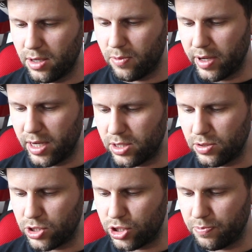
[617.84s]
we need to
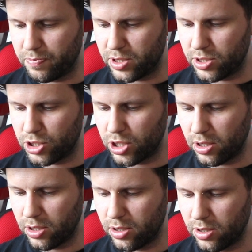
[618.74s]

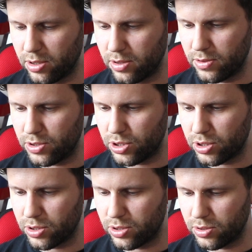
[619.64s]
supercharge...
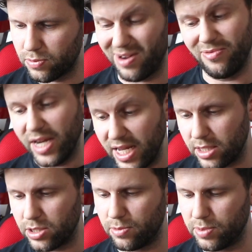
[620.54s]
I don't need
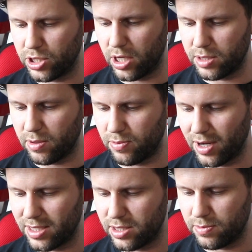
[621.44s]
to supercharge, but I would
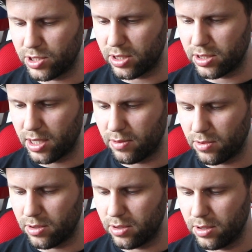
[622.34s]
like to supercharge that
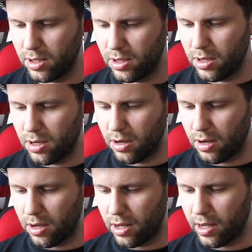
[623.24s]
one.
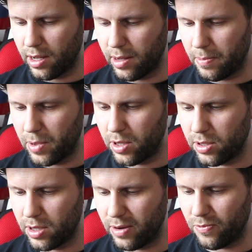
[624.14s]
Um,
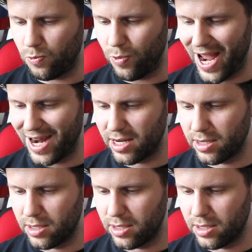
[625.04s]
and red.